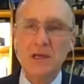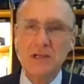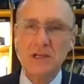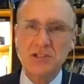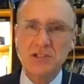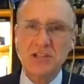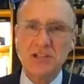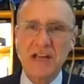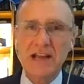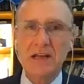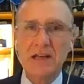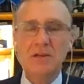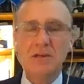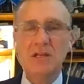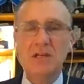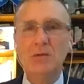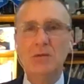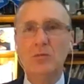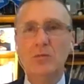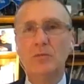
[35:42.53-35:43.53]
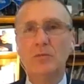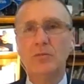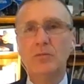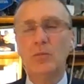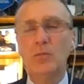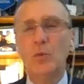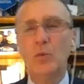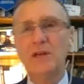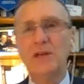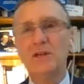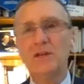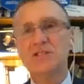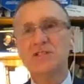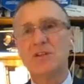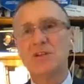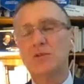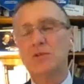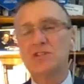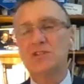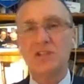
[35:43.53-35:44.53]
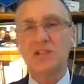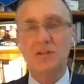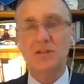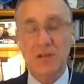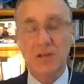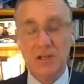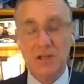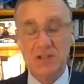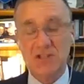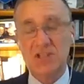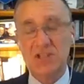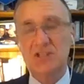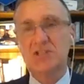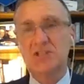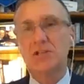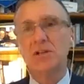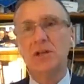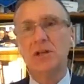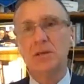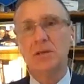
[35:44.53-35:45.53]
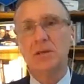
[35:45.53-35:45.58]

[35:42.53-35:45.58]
Second key weakness that we see consistently,